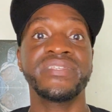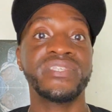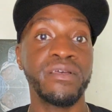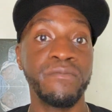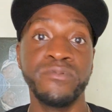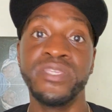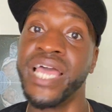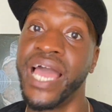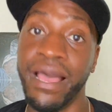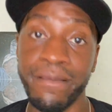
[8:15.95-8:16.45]

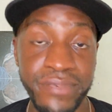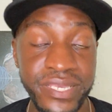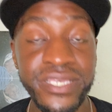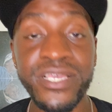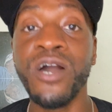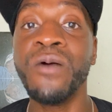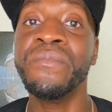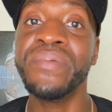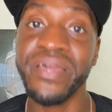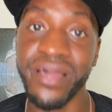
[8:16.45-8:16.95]
Sometimes it's
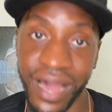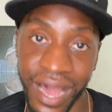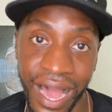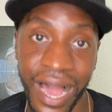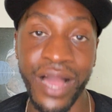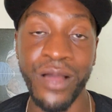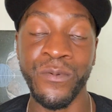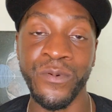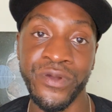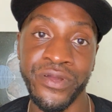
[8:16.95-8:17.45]
going to be
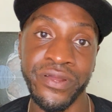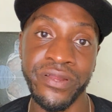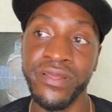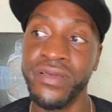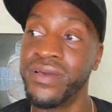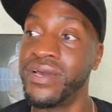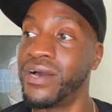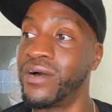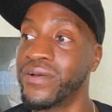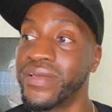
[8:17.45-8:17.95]
awkward,
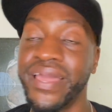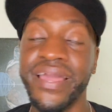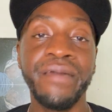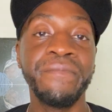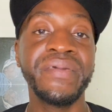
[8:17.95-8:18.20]
okay?